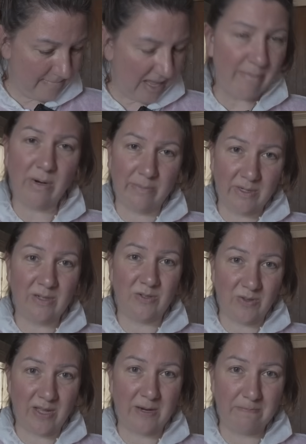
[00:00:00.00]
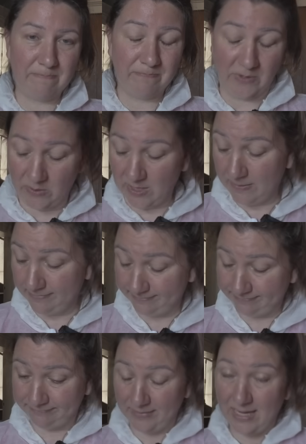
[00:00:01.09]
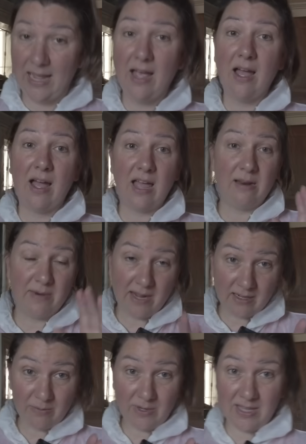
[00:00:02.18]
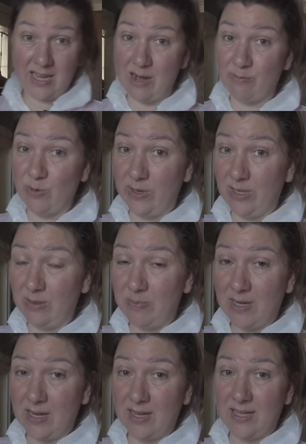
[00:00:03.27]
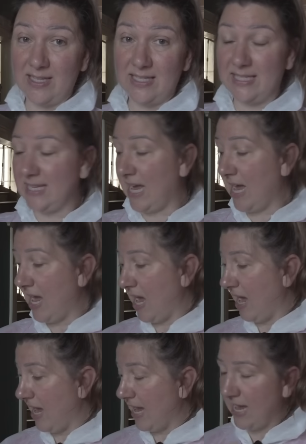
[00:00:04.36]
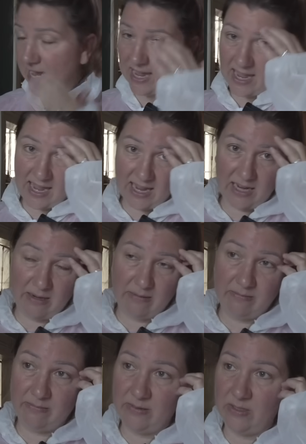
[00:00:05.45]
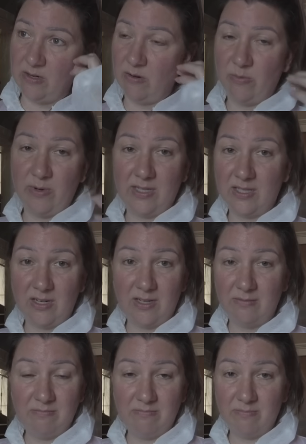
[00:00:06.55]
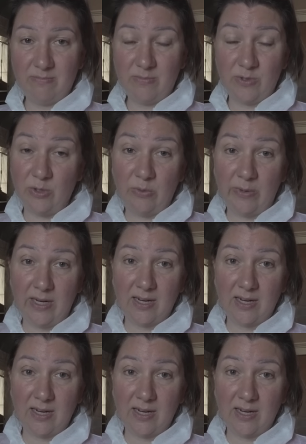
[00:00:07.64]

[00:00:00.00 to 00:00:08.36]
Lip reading: I'm probably gonna do that. Okay. And I'm not gonna bring the camera with because I don't know what it's gonna do to it.